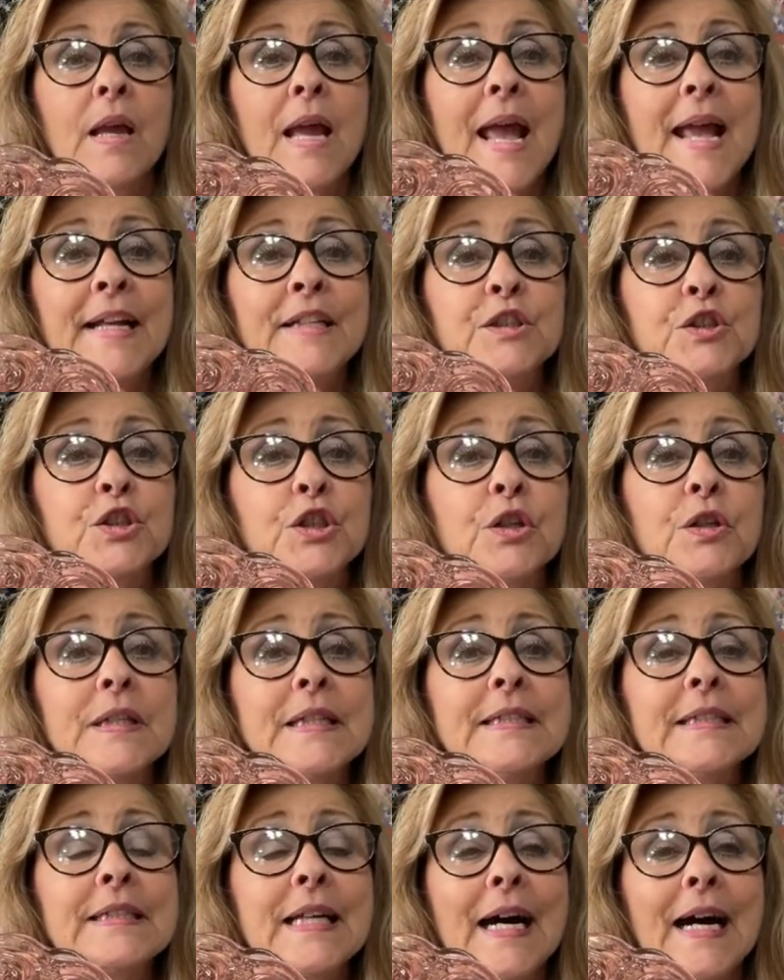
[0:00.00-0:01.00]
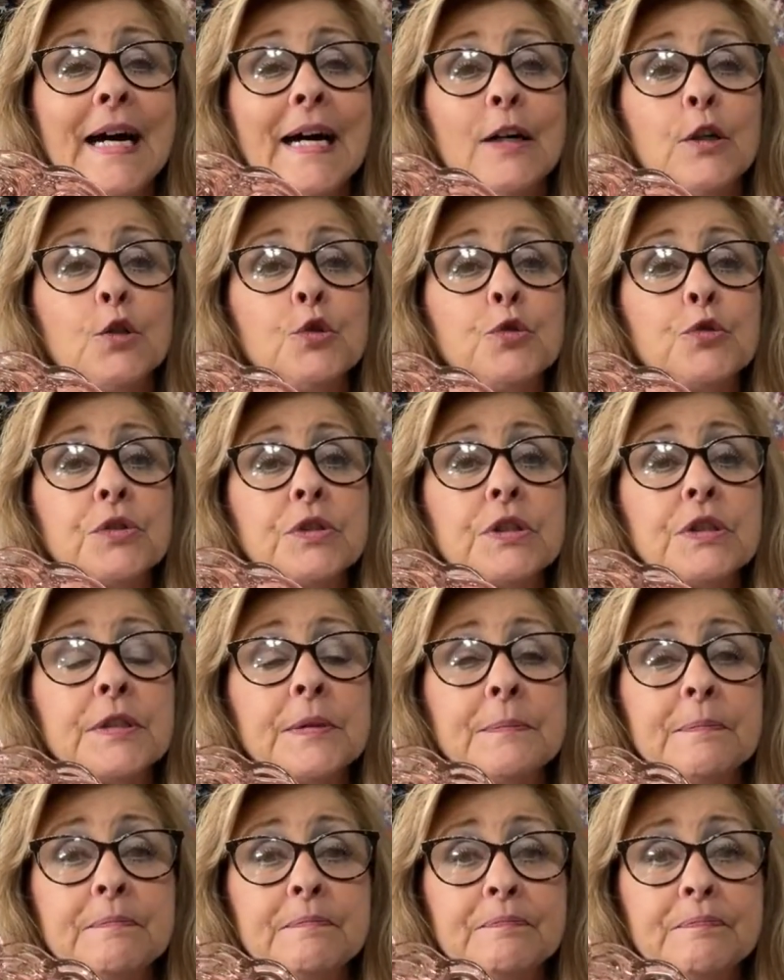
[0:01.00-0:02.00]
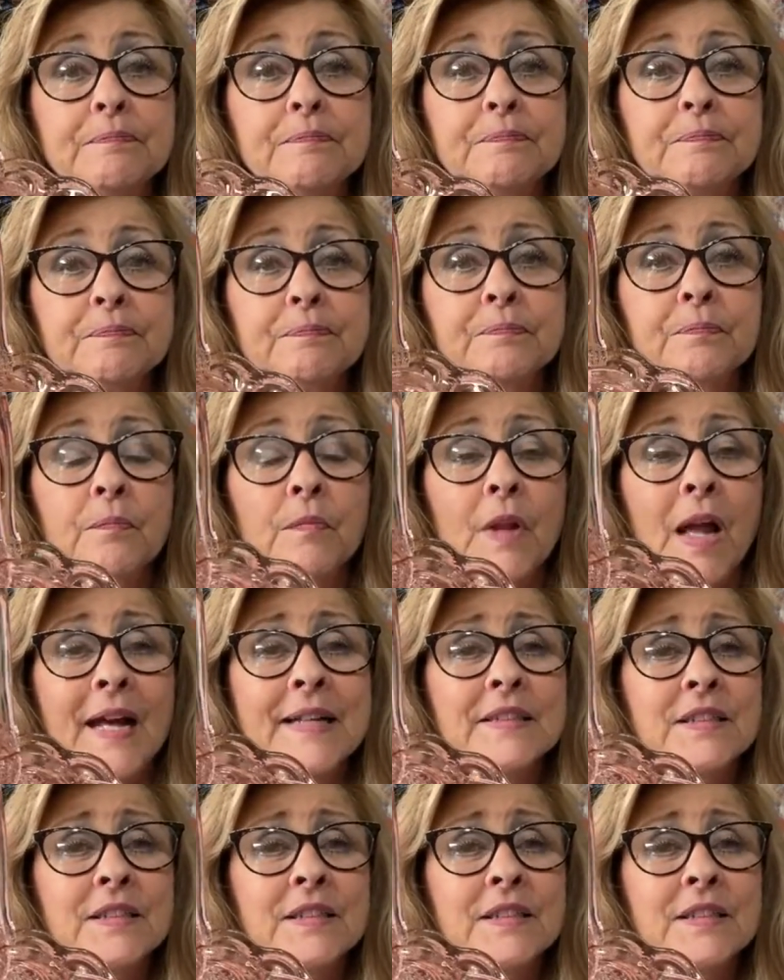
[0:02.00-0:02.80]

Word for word: Angel is out. I